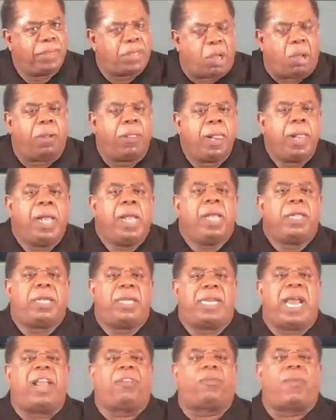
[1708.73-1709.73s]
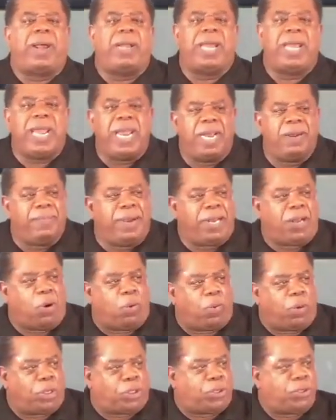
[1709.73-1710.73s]
So, so that's why the enemy
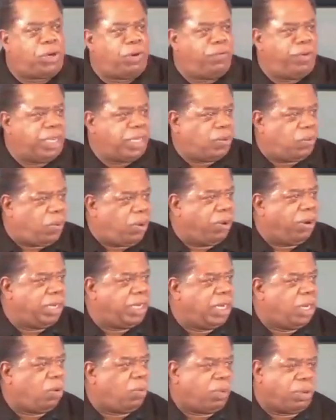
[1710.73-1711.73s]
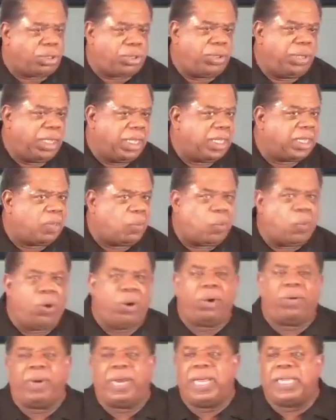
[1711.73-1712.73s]
don't want you to read the word. He don't want you to get the
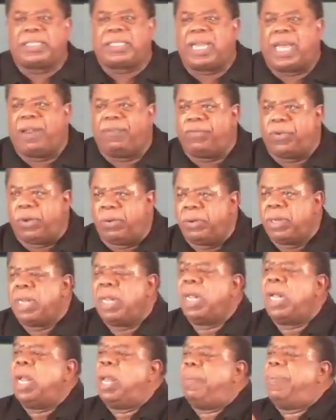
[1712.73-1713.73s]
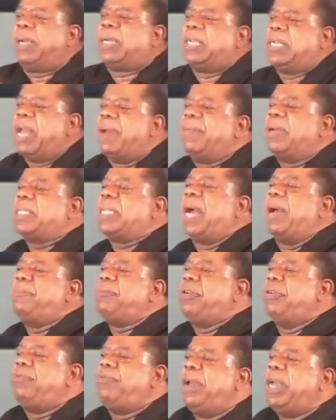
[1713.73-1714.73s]
word on the inside of you, because every
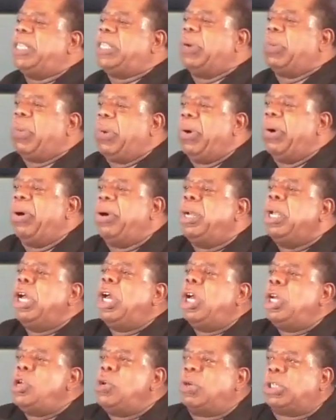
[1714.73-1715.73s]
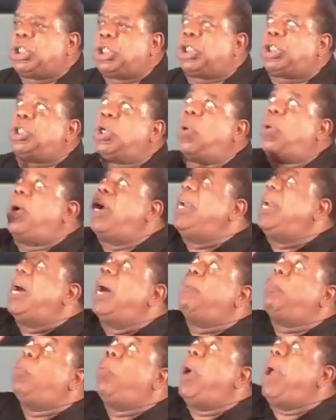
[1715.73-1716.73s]
time you read the word, you're storing
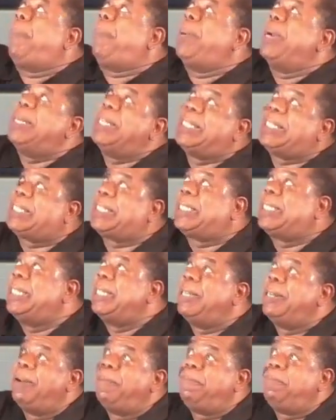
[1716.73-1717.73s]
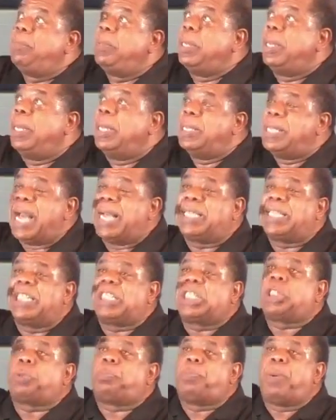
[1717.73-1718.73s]
up weapons that
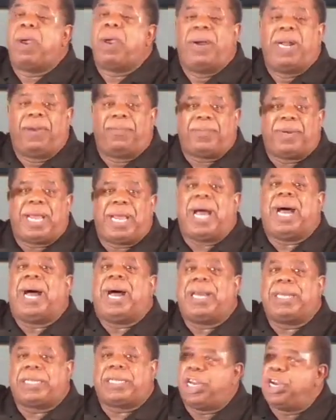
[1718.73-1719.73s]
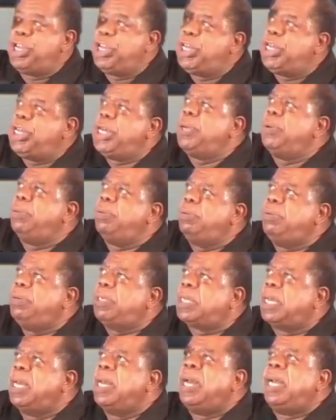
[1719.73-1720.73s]
the Spirit of God can
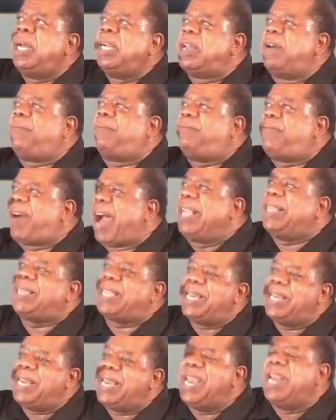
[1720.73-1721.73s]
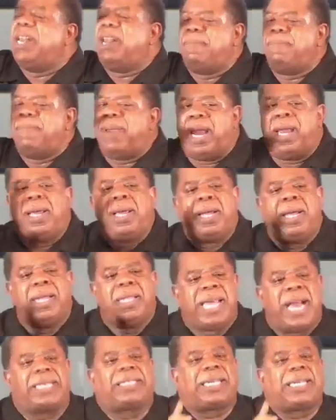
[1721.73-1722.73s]
use to fight the enemy
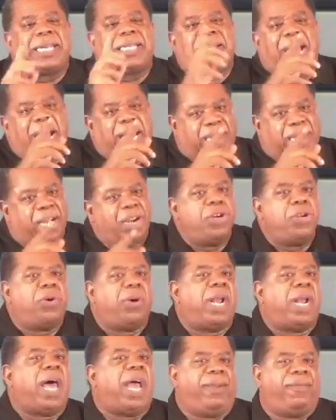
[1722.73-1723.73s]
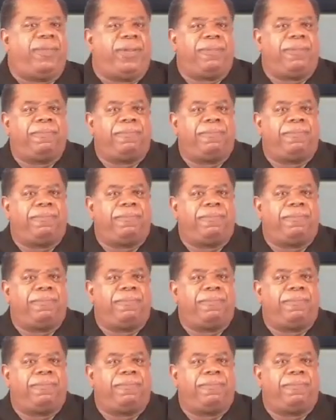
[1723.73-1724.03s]
that's attacking your life.